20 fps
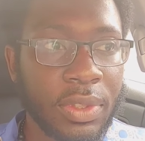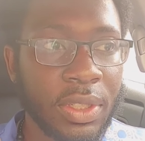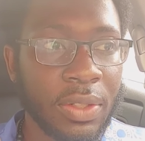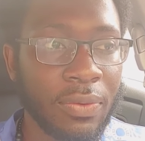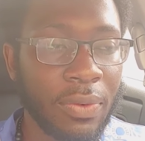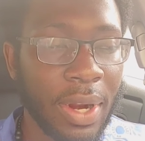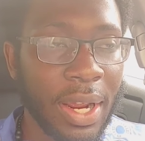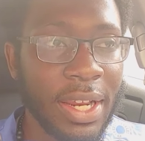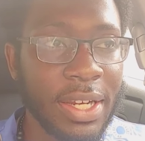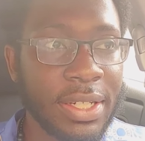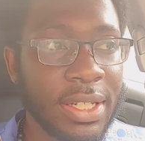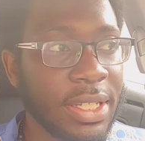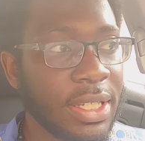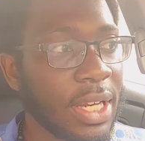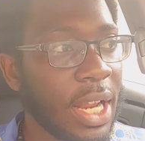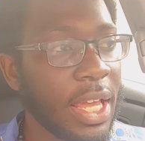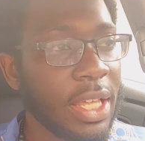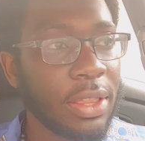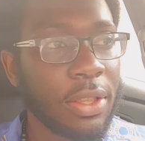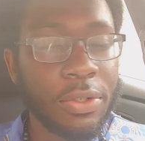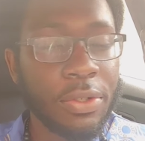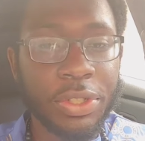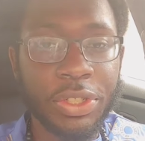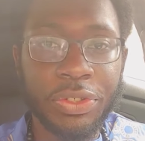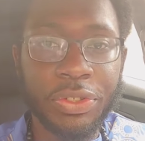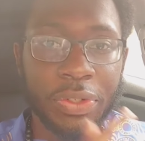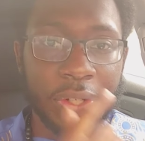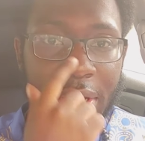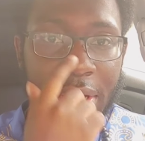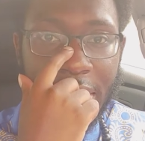Right? Just like those
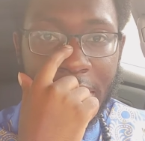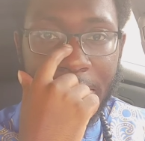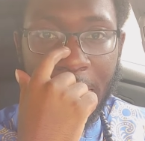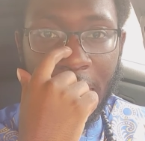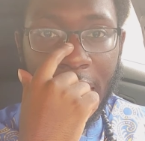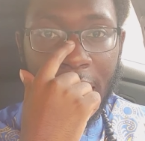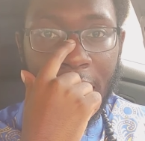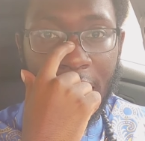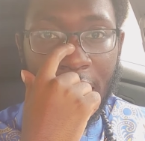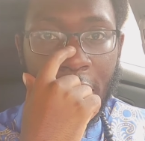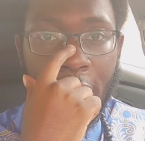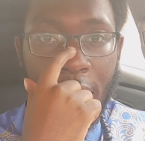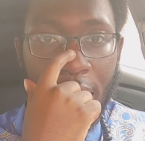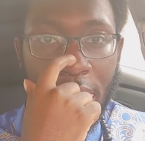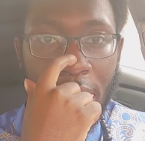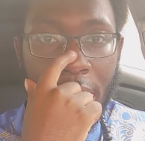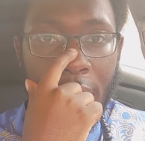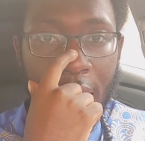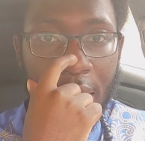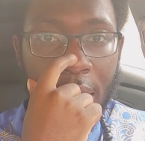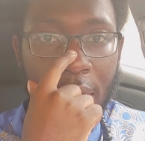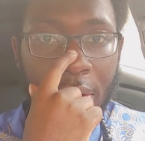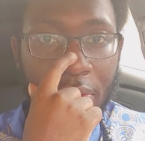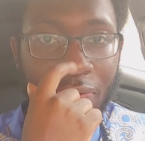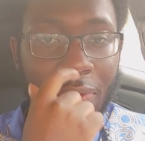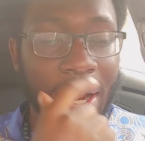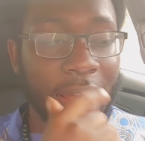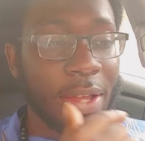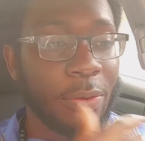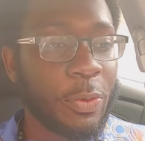trees, man.
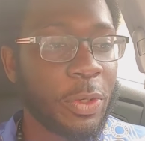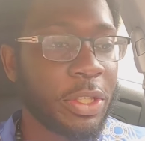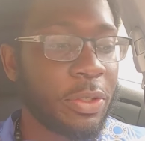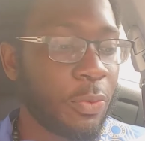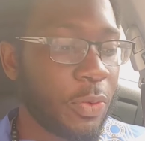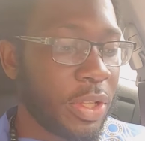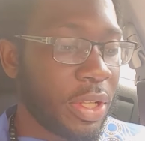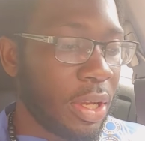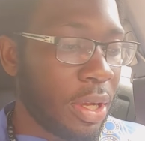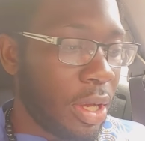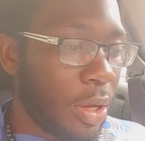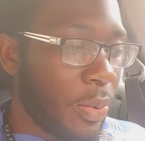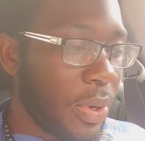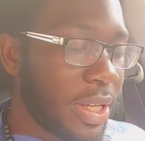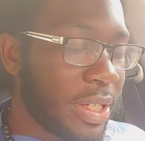Right? What, what, uh, what